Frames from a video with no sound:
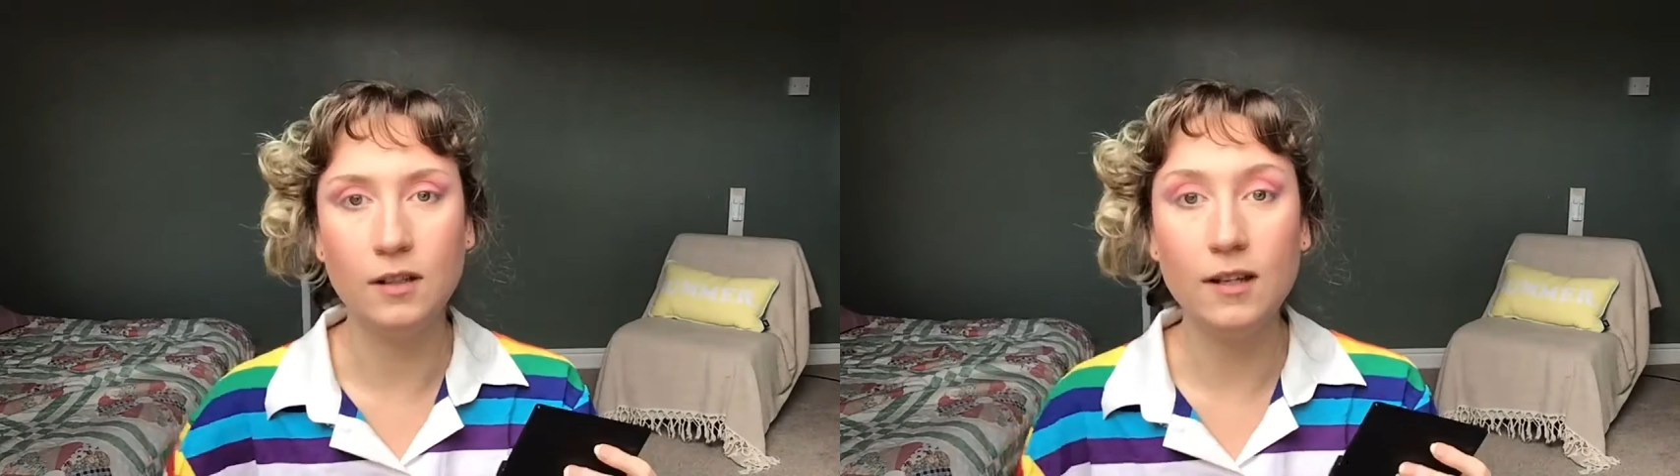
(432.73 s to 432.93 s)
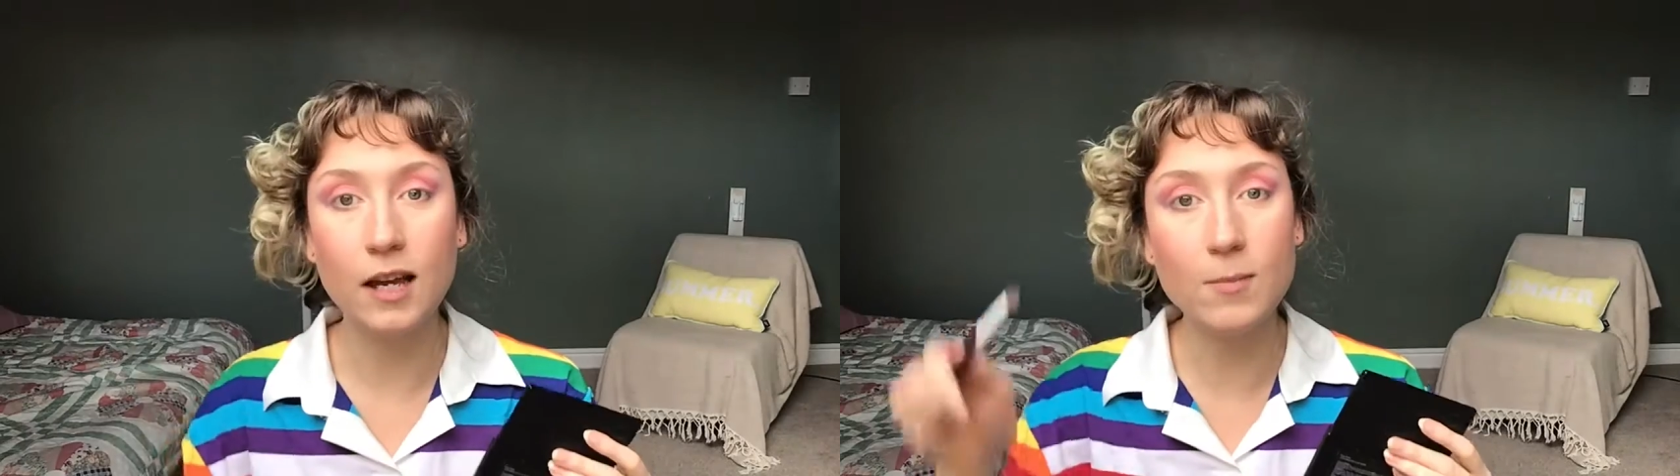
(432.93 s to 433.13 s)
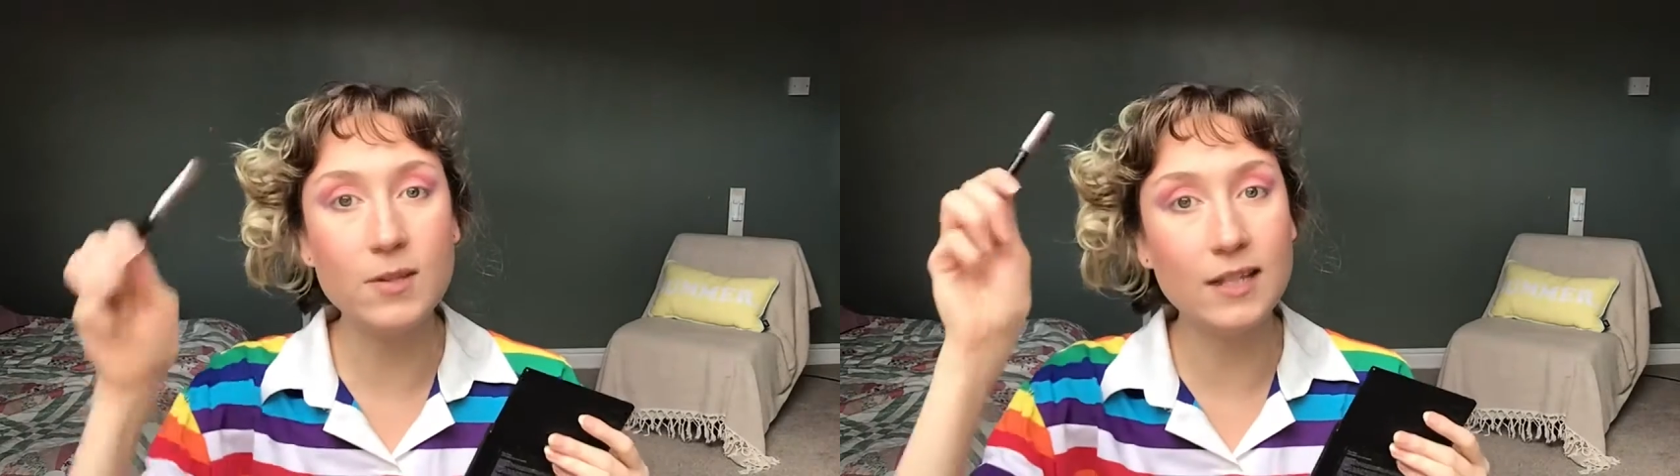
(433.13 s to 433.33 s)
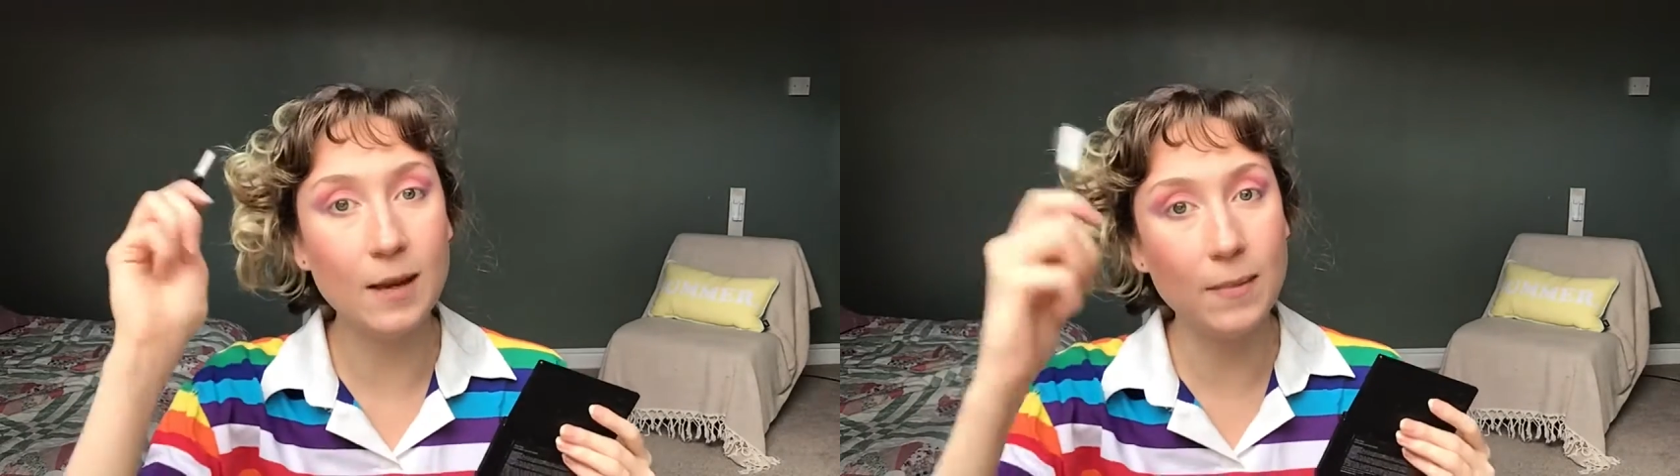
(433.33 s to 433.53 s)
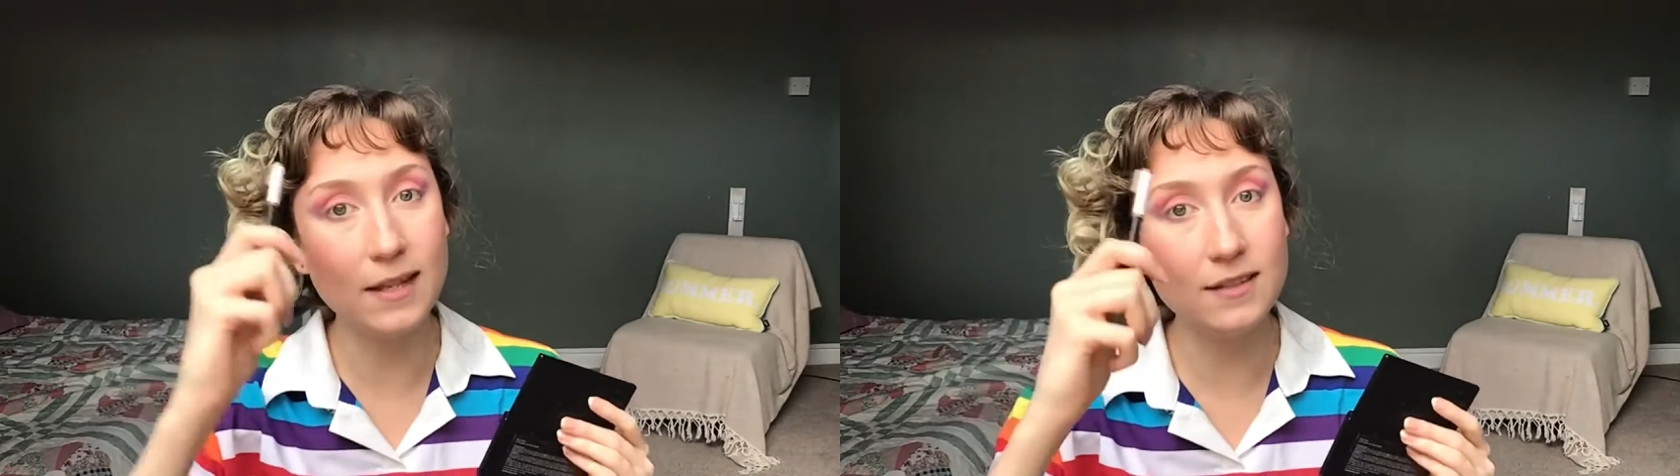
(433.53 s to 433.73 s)
I'm using a
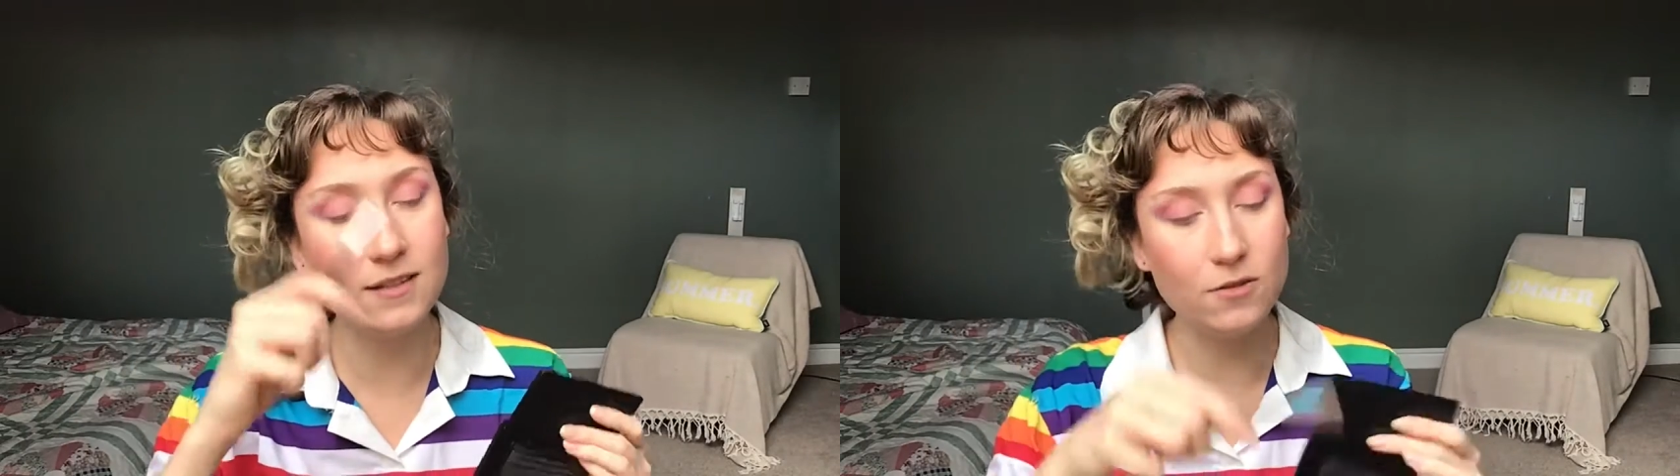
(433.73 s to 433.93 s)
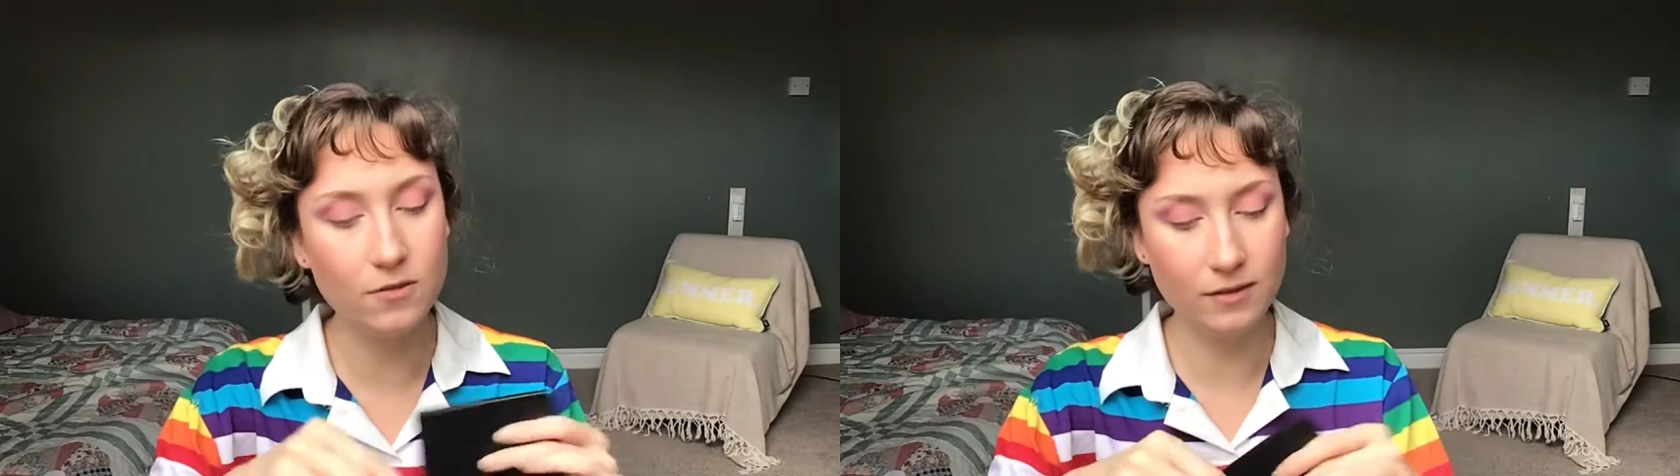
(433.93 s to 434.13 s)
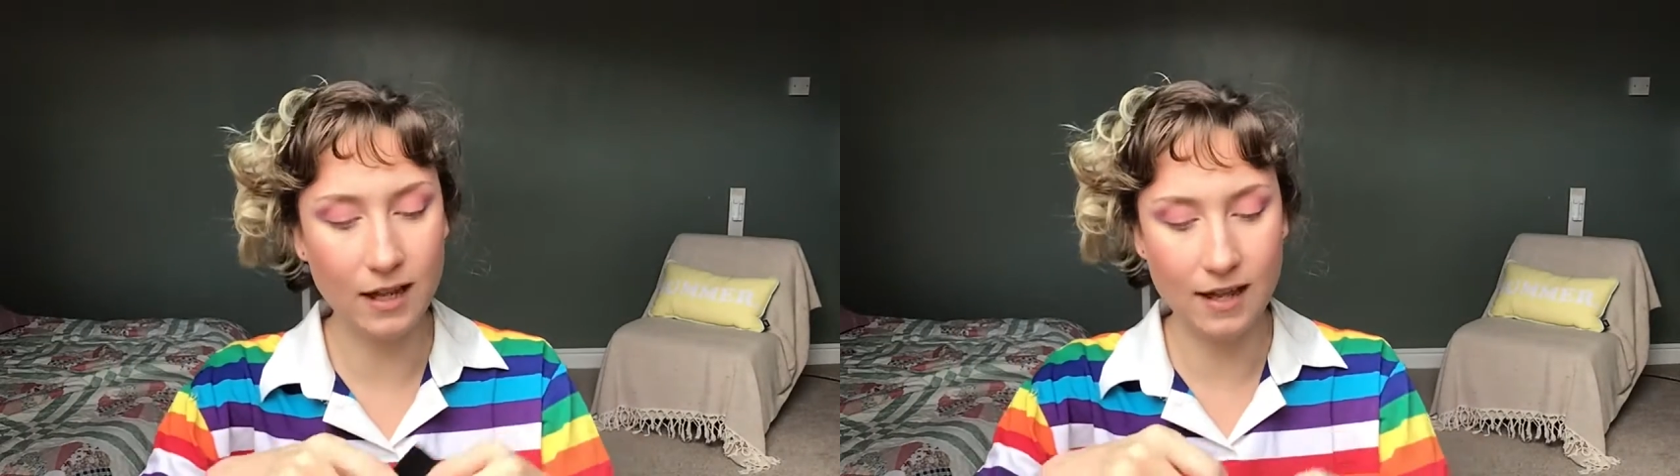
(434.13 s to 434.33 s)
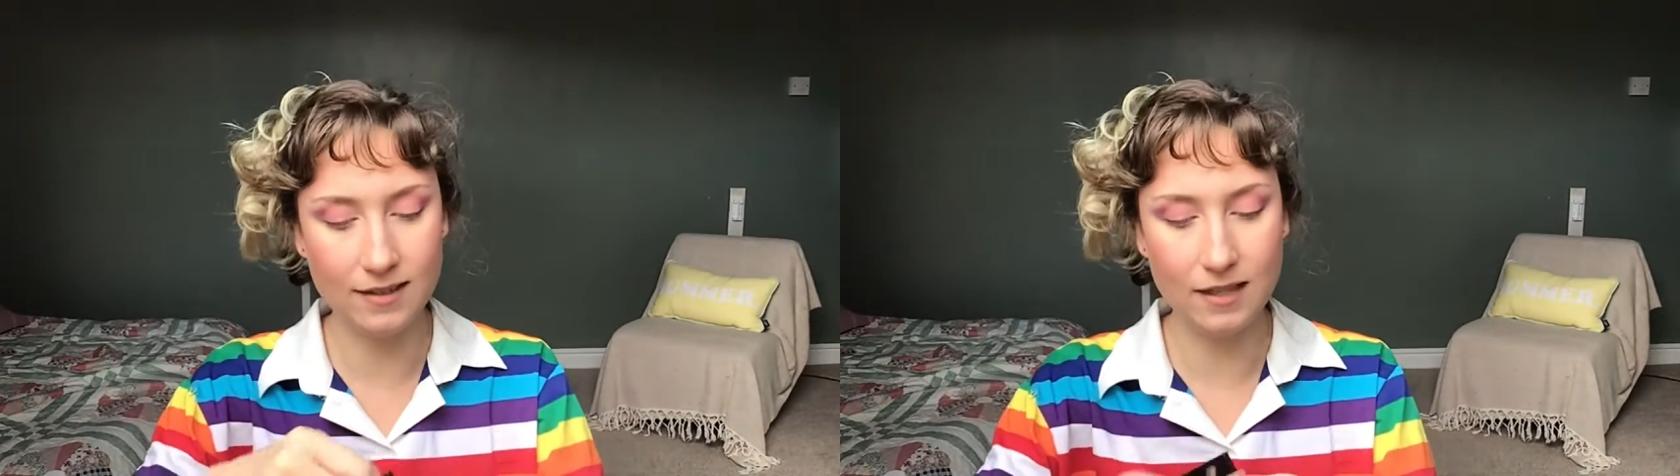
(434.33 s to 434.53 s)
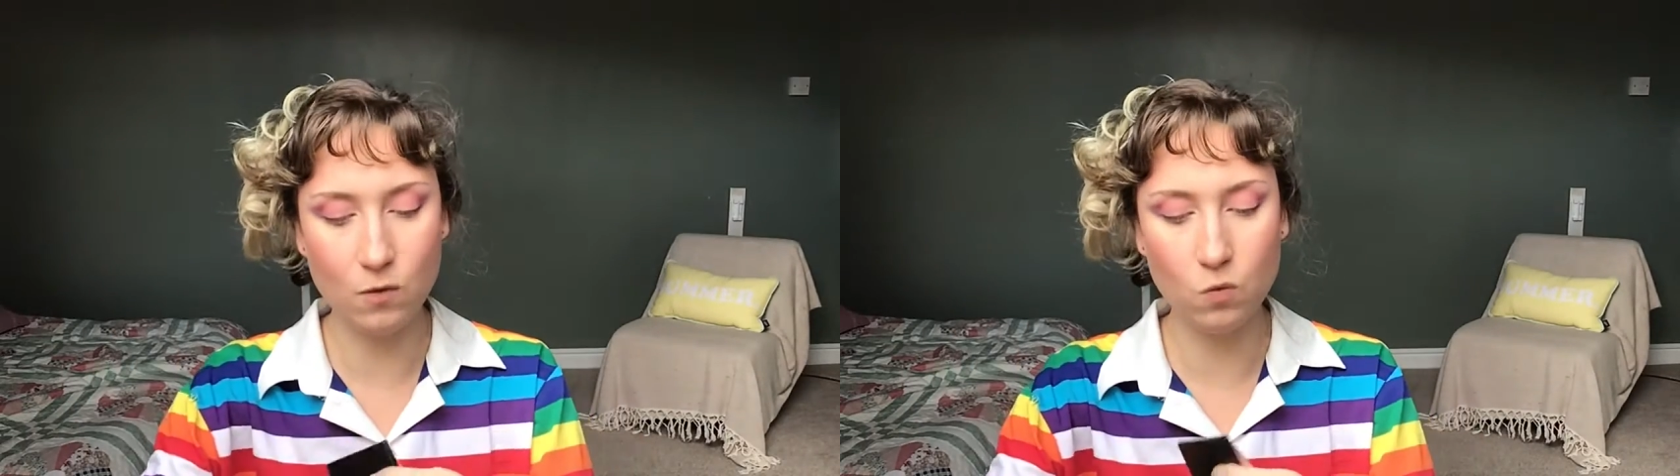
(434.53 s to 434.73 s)
pencil, as
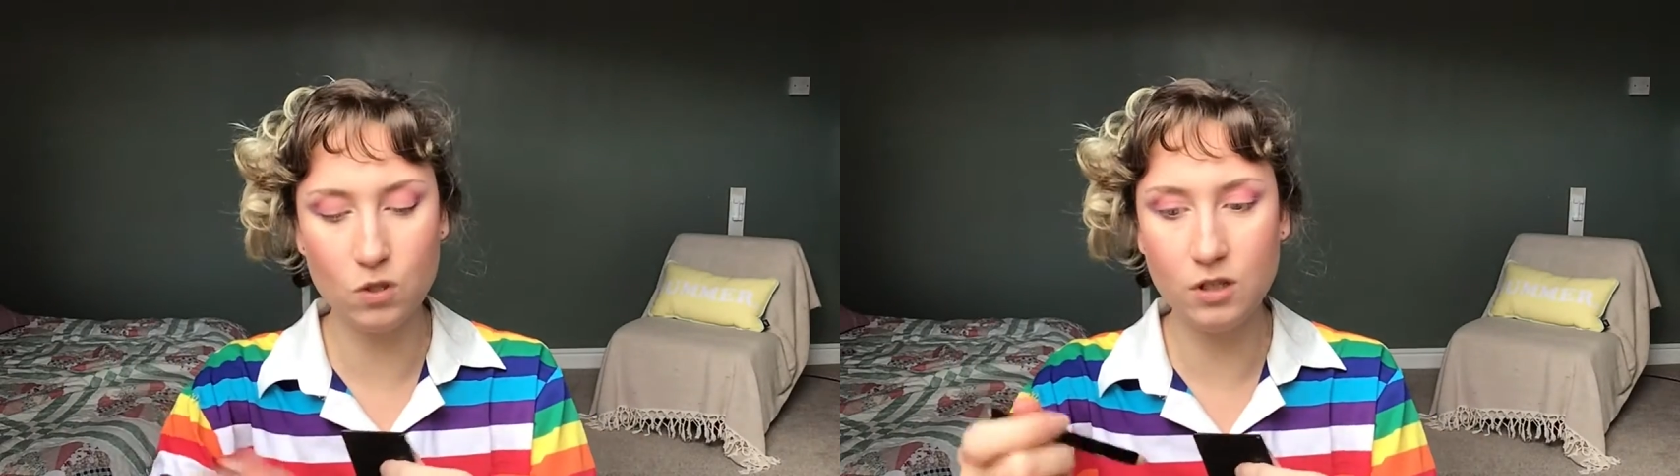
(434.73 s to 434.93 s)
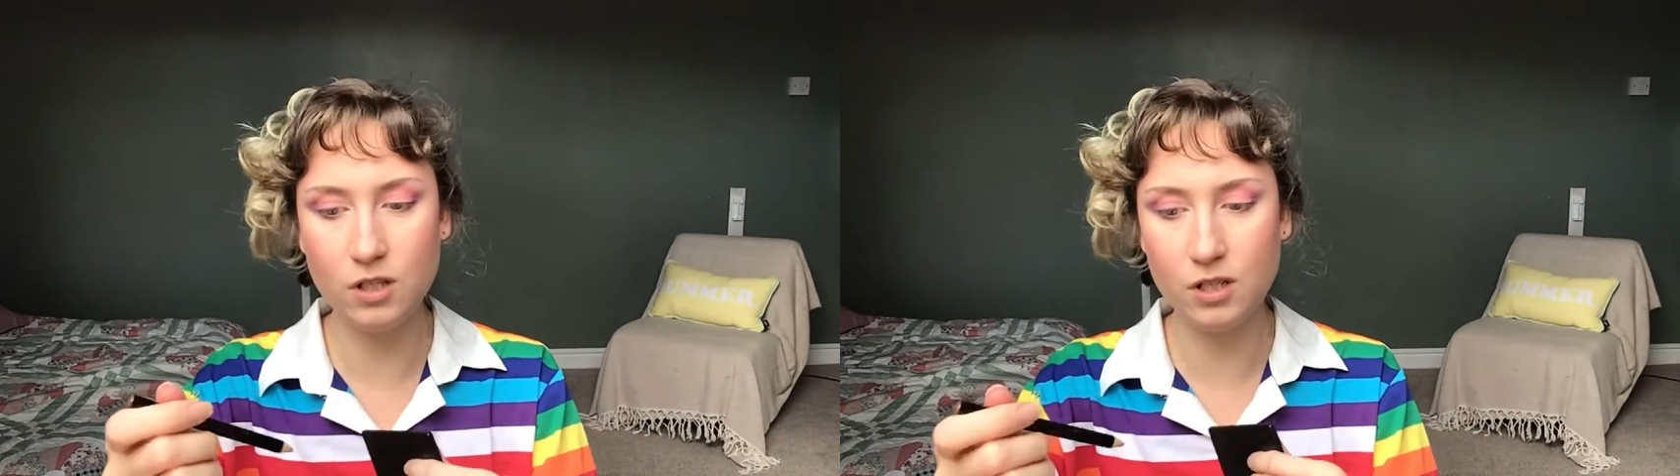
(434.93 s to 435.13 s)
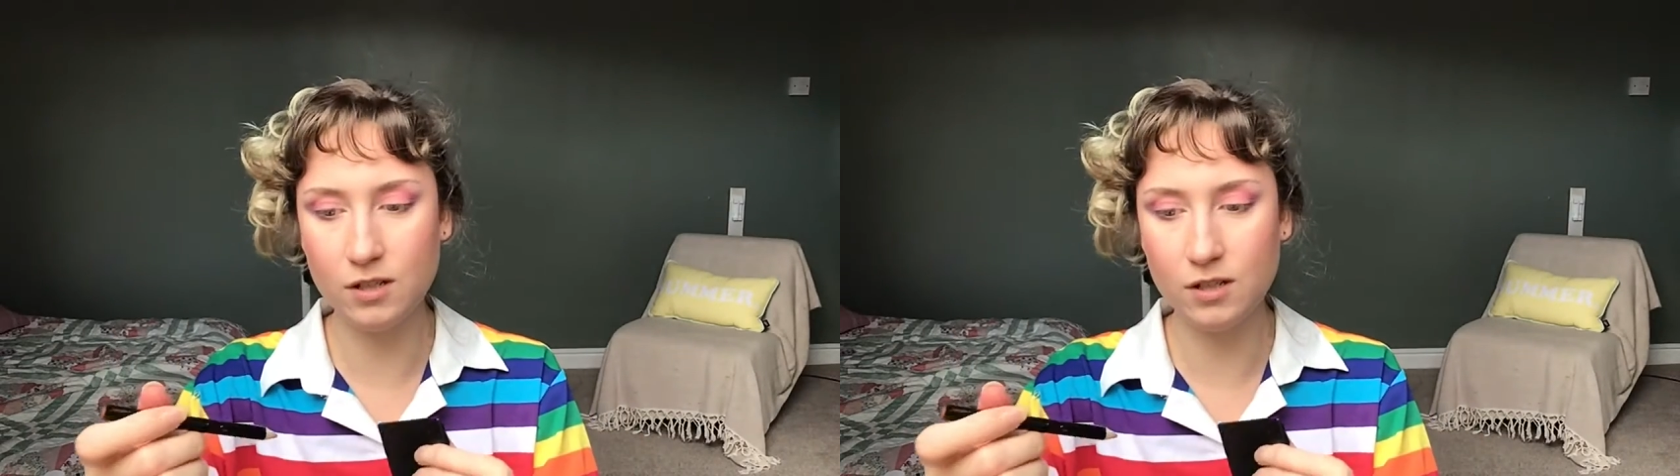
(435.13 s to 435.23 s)
they would,